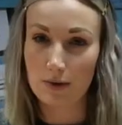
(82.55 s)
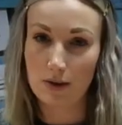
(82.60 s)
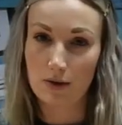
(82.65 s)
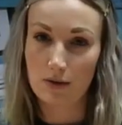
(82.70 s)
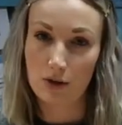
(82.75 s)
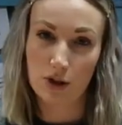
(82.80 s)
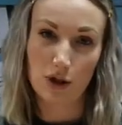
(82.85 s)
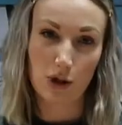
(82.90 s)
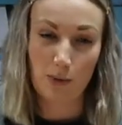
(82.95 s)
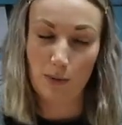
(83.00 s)

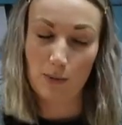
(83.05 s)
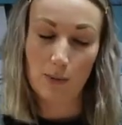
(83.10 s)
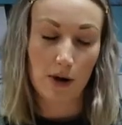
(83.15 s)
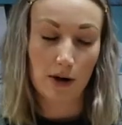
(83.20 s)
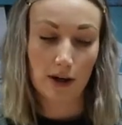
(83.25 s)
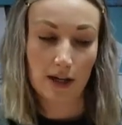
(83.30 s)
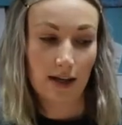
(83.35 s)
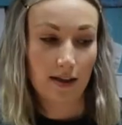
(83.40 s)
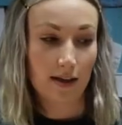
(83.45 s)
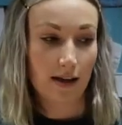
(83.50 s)

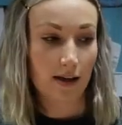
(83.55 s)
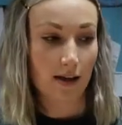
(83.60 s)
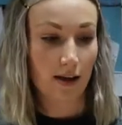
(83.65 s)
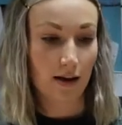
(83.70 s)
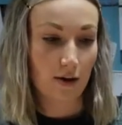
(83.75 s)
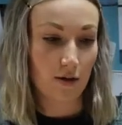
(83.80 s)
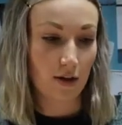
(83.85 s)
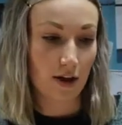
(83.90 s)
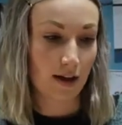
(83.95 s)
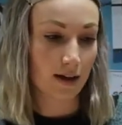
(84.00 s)
supermarket and that kind
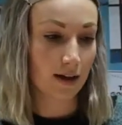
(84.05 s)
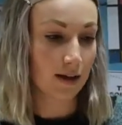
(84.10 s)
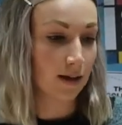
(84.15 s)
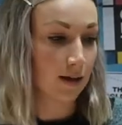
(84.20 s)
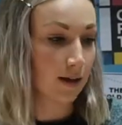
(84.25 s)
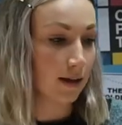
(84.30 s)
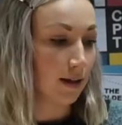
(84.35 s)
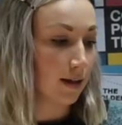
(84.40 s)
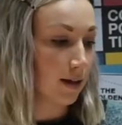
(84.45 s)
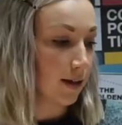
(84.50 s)
of
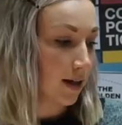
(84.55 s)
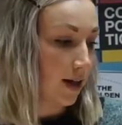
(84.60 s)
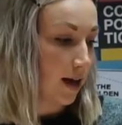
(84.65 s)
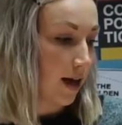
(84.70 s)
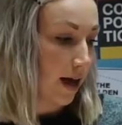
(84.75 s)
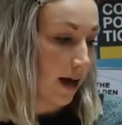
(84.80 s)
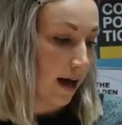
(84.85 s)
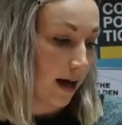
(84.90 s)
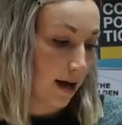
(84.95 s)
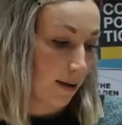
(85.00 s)

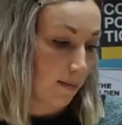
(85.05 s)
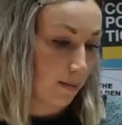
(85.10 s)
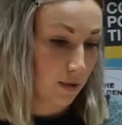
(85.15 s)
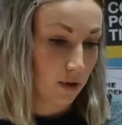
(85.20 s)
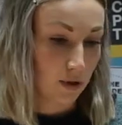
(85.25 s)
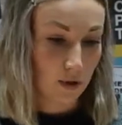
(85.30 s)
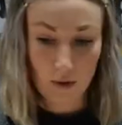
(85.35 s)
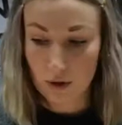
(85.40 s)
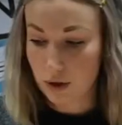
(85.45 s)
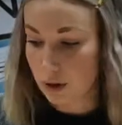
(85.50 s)
thing.
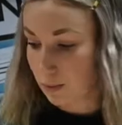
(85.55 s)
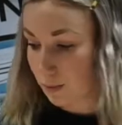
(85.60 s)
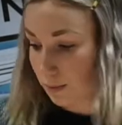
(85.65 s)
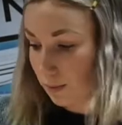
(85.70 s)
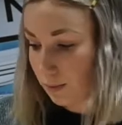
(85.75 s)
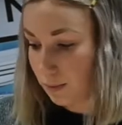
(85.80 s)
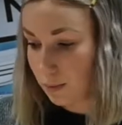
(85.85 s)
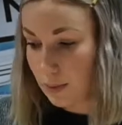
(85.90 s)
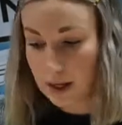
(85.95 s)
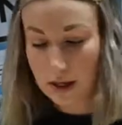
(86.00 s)
So
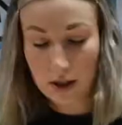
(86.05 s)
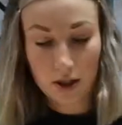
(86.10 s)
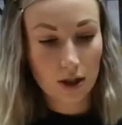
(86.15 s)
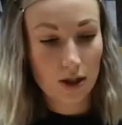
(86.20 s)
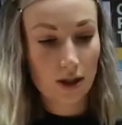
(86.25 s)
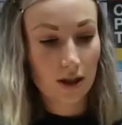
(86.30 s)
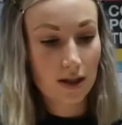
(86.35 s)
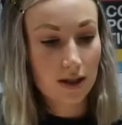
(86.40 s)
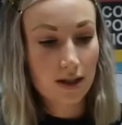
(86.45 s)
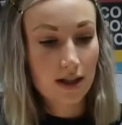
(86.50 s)
some
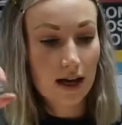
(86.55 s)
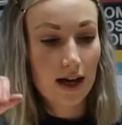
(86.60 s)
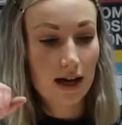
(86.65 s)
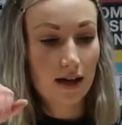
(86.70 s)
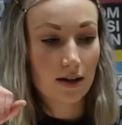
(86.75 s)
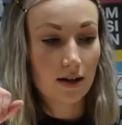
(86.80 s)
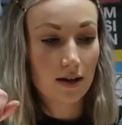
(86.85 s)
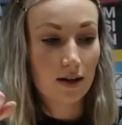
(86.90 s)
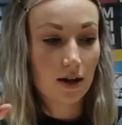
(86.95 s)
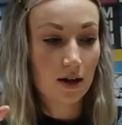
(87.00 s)
pictures,
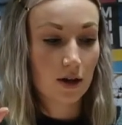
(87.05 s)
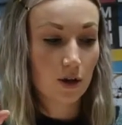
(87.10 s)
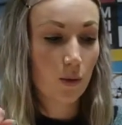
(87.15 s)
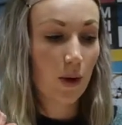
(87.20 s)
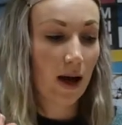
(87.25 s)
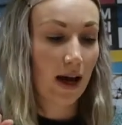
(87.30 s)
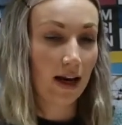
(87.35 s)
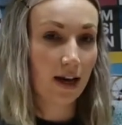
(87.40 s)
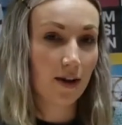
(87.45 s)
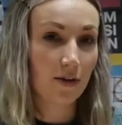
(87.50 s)
and as
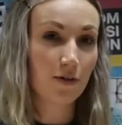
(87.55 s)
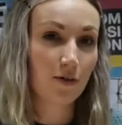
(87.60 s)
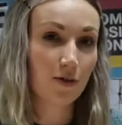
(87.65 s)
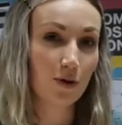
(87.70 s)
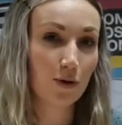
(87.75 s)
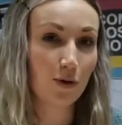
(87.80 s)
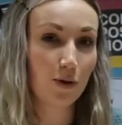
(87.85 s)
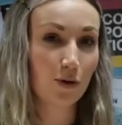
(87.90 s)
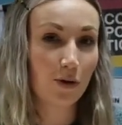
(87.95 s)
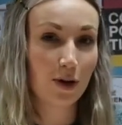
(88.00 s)
well, if
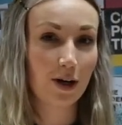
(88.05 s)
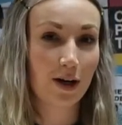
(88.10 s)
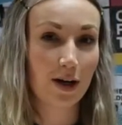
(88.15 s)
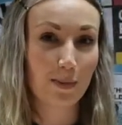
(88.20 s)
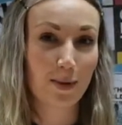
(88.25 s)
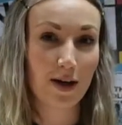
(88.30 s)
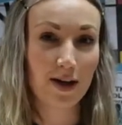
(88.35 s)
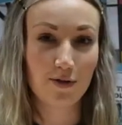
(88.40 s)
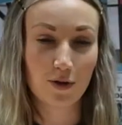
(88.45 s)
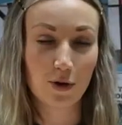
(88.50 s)
you're a
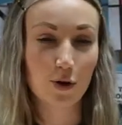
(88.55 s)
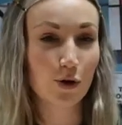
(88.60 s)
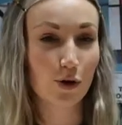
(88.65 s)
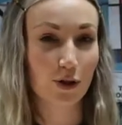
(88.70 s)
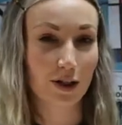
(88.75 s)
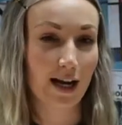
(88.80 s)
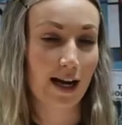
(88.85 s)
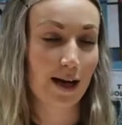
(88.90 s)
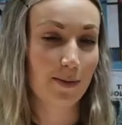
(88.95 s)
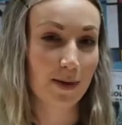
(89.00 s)
bit of a
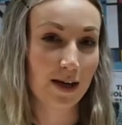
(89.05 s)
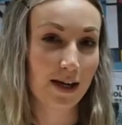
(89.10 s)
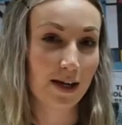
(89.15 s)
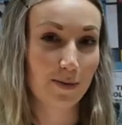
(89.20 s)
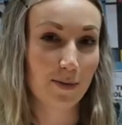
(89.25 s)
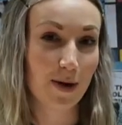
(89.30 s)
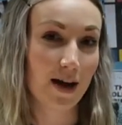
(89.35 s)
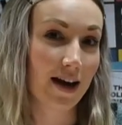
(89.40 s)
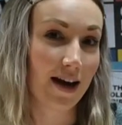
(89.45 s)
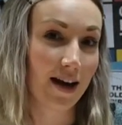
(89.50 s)
hoarder like me, you
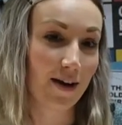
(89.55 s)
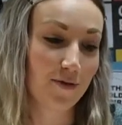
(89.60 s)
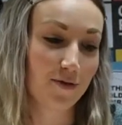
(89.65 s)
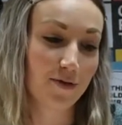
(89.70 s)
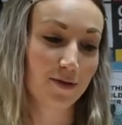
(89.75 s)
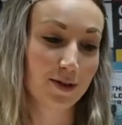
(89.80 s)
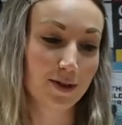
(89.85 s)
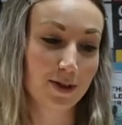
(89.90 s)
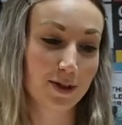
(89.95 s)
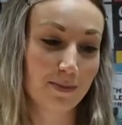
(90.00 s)
might have
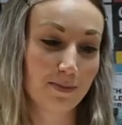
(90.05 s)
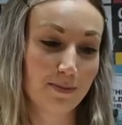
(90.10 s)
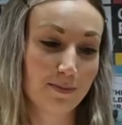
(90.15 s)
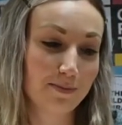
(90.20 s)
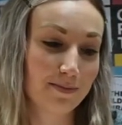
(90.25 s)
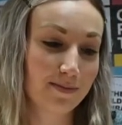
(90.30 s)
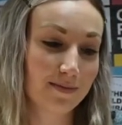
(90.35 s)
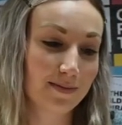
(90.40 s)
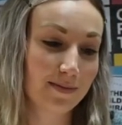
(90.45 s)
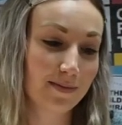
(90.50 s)

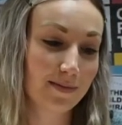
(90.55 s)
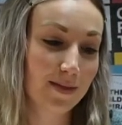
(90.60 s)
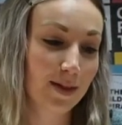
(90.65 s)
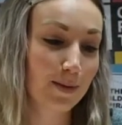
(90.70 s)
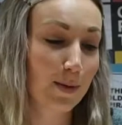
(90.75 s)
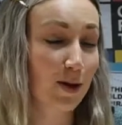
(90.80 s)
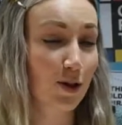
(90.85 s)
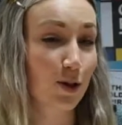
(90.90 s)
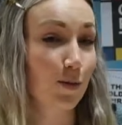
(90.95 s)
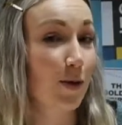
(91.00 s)
some
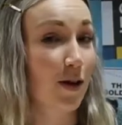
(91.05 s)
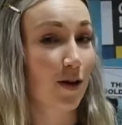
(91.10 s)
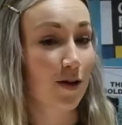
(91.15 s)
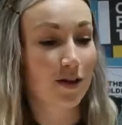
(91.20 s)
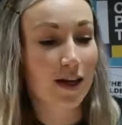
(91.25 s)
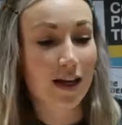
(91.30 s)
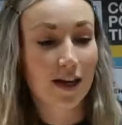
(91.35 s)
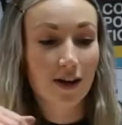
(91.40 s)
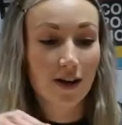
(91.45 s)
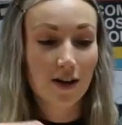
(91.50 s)
special
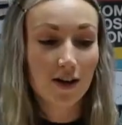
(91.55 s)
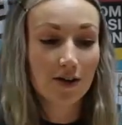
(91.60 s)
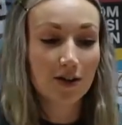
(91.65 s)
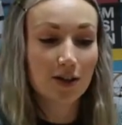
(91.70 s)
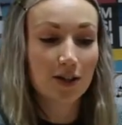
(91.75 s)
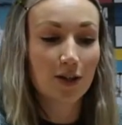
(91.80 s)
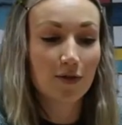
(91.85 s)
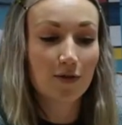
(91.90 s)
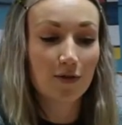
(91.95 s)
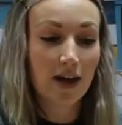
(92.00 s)
birthday cards
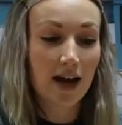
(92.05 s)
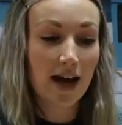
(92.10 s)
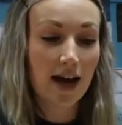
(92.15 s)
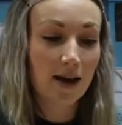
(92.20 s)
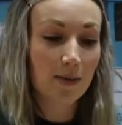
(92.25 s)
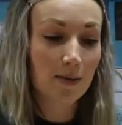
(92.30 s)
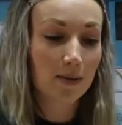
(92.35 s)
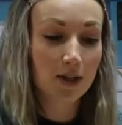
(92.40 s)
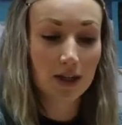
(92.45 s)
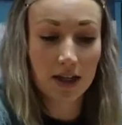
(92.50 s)
that you've
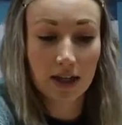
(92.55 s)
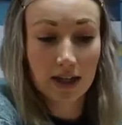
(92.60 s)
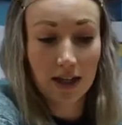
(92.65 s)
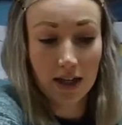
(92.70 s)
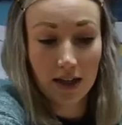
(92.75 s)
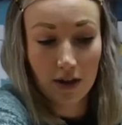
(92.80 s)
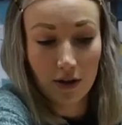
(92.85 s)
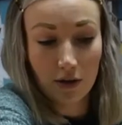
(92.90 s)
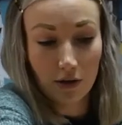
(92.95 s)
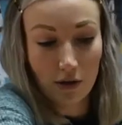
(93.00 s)
kept,
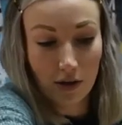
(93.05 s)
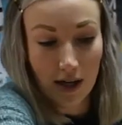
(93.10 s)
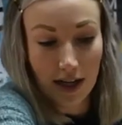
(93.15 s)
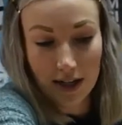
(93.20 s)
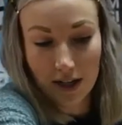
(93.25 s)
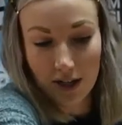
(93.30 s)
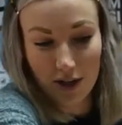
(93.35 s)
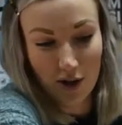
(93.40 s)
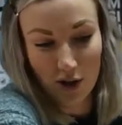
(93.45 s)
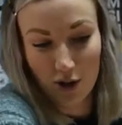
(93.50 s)
or
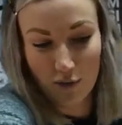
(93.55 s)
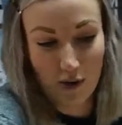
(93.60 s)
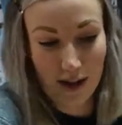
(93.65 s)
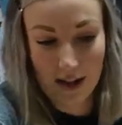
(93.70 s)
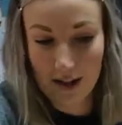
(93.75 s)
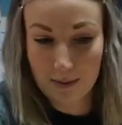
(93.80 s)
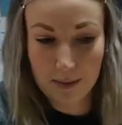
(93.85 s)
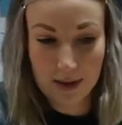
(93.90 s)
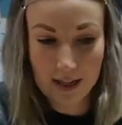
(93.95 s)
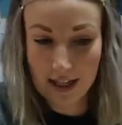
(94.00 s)
like just
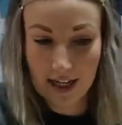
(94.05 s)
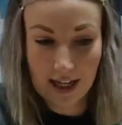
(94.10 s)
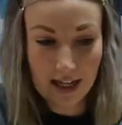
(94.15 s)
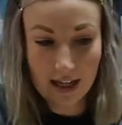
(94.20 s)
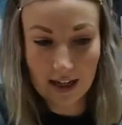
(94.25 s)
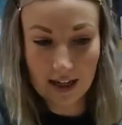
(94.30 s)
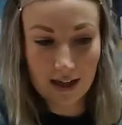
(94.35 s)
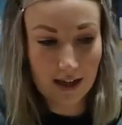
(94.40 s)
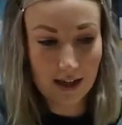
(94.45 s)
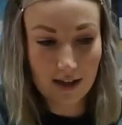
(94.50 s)
random
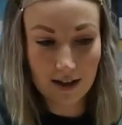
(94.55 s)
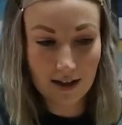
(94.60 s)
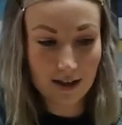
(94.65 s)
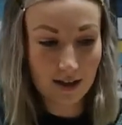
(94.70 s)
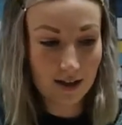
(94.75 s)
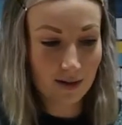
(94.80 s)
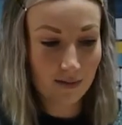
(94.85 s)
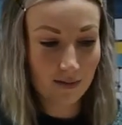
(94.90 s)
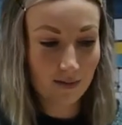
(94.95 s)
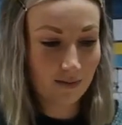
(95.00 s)
stickers,